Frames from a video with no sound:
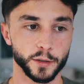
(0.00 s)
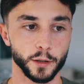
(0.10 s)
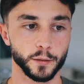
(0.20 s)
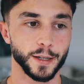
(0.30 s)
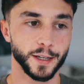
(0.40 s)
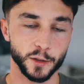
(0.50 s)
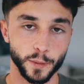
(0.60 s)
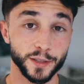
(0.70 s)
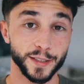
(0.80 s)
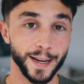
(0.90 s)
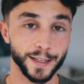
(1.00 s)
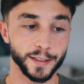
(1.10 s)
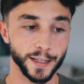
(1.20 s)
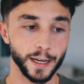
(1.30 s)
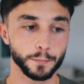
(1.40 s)
So it's about staying in
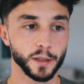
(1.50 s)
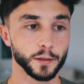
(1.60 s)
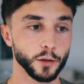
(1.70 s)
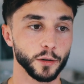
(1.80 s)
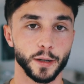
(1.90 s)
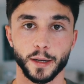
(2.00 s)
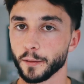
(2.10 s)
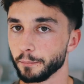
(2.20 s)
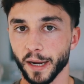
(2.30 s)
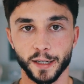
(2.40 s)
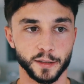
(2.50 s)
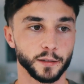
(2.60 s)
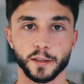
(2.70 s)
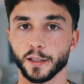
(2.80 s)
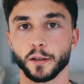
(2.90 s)
the game, not
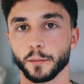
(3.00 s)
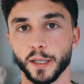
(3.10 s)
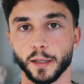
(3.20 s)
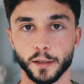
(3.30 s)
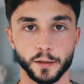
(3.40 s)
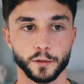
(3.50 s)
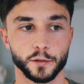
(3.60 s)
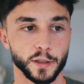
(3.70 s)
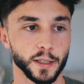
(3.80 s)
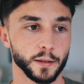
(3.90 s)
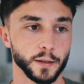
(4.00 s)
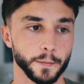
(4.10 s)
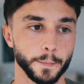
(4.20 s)
maxing things out immediately as soon as you get in here.